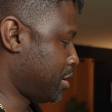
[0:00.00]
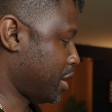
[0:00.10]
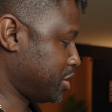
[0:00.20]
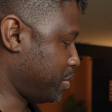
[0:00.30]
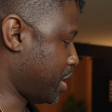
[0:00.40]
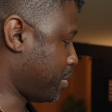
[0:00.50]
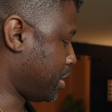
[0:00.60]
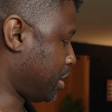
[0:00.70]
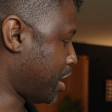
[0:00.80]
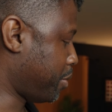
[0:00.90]
I should be able
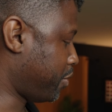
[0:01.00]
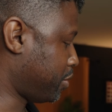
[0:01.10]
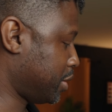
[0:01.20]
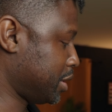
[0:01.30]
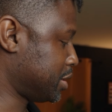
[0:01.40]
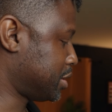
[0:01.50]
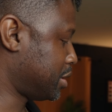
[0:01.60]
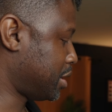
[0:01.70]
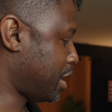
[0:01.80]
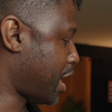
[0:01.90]
to level
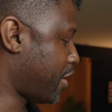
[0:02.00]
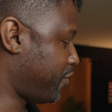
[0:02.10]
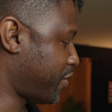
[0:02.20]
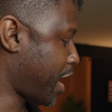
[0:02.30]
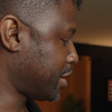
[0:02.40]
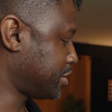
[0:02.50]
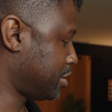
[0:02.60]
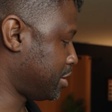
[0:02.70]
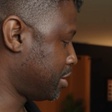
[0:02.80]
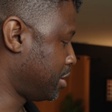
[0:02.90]
this a lot
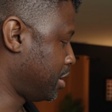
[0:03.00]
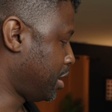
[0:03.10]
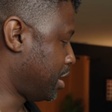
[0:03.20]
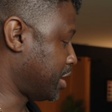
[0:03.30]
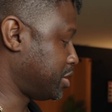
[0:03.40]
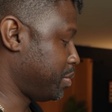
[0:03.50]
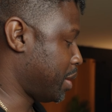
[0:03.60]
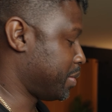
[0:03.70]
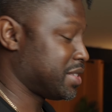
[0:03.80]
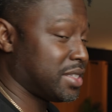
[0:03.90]
faster, and I should be
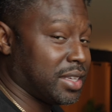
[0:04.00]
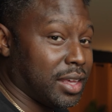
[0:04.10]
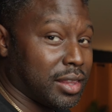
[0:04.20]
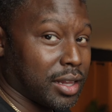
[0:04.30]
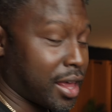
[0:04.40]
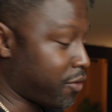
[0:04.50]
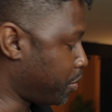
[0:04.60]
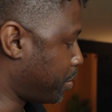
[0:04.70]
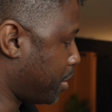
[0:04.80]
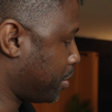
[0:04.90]
able to see the level
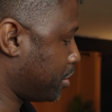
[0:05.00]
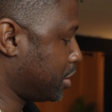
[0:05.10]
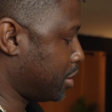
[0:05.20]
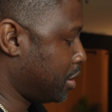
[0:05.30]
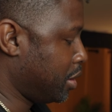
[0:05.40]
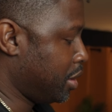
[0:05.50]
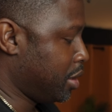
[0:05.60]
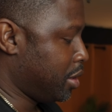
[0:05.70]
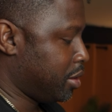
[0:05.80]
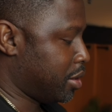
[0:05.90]
bubble, the
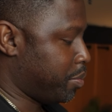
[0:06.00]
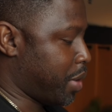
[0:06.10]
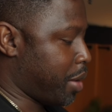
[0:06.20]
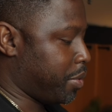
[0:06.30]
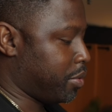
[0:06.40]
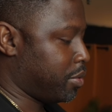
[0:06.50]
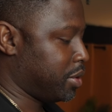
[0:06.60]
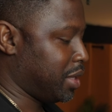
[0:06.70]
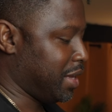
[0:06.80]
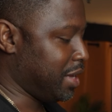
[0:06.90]
bubble
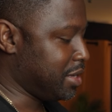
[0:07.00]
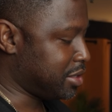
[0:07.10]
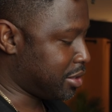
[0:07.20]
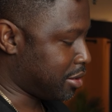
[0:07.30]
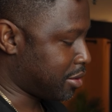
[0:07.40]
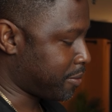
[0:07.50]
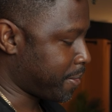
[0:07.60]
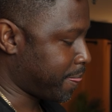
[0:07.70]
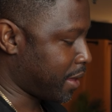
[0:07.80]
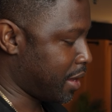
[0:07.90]
easier,
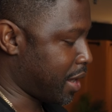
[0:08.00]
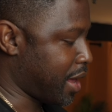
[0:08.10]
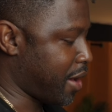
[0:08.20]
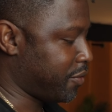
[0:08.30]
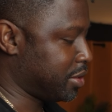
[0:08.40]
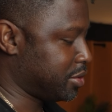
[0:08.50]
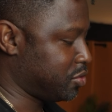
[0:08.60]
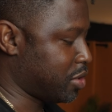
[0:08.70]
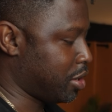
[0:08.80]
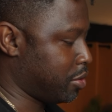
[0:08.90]
and not have to
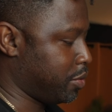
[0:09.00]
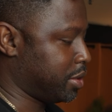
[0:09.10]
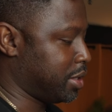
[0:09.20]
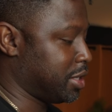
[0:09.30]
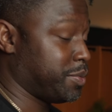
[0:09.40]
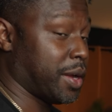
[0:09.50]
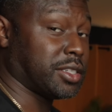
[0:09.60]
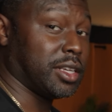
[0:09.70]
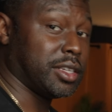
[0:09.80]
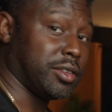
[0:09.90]
struggle with it,
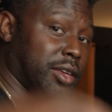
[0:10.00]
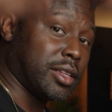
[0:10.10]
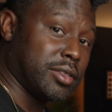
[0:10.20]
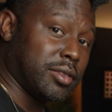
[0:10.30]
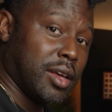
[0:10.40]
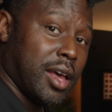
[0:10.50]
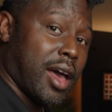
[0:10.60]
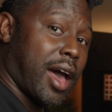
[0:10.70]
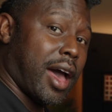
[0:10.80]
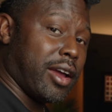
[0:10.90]
especially as you get to
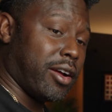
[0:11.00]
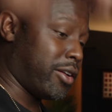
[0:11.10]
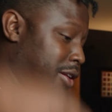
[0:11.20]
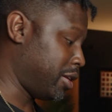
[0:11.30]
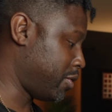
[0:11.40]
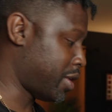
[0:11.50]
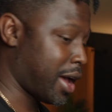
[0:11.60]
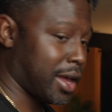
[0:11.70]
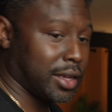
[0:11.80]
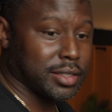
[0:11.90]
higher and lower
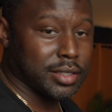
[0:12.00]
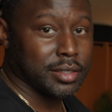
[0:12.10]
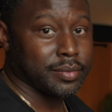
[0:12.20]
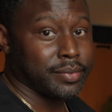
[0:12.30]
heights.